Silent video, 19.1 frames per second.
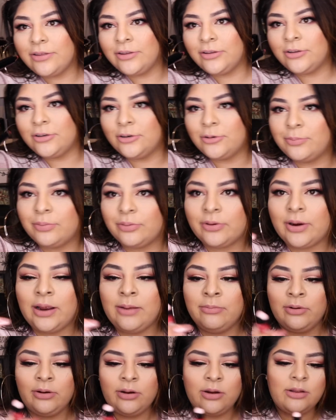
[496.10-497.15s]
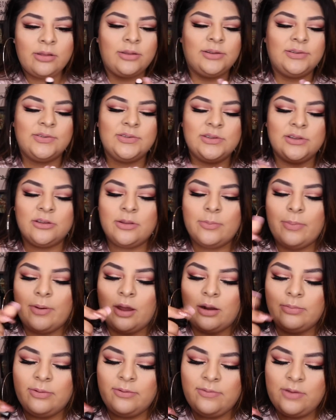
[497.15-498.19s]
the little primer. This was on the
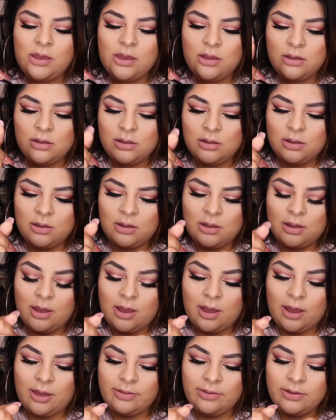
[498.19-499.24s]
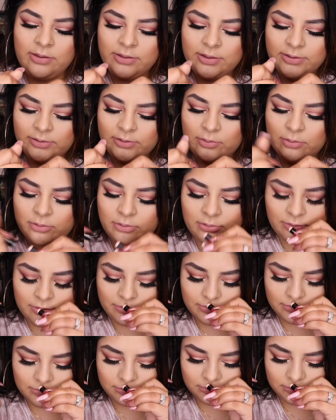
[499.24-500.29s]
bottom of it. I think that's cool.
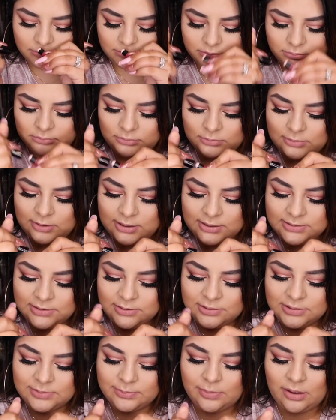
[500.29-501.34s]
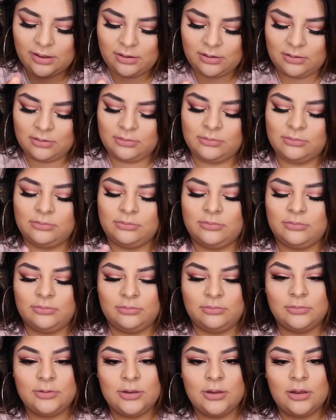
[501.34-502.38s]
It has no smell.
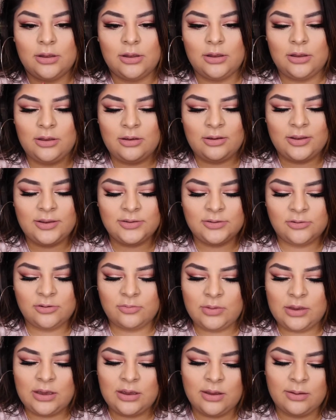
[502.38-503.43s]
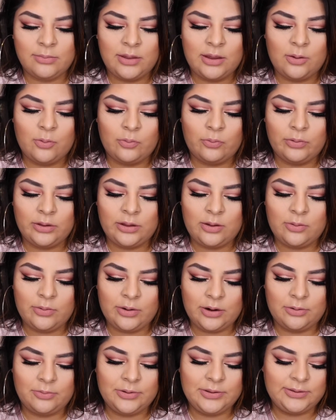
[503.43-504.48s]
You guys know me. I'm like really
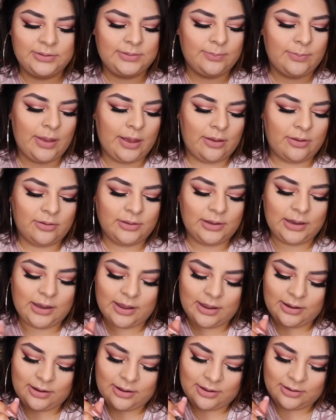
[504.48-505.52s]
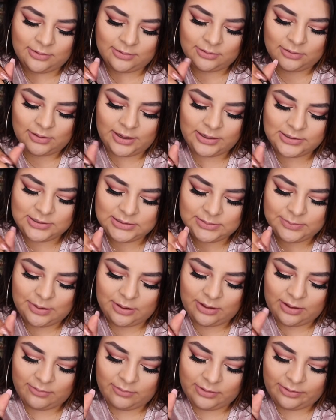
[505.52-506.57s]
weird with smell. Like I like to
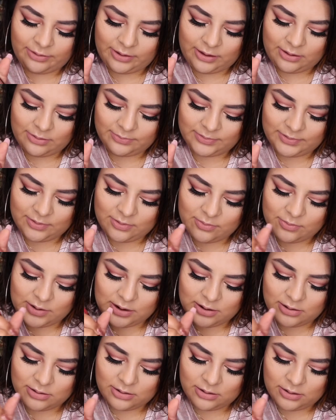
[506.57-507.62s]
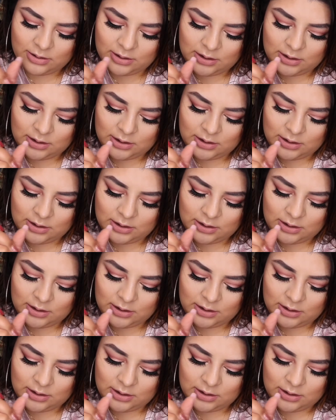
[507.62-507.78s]
smell everything. I'm so weird.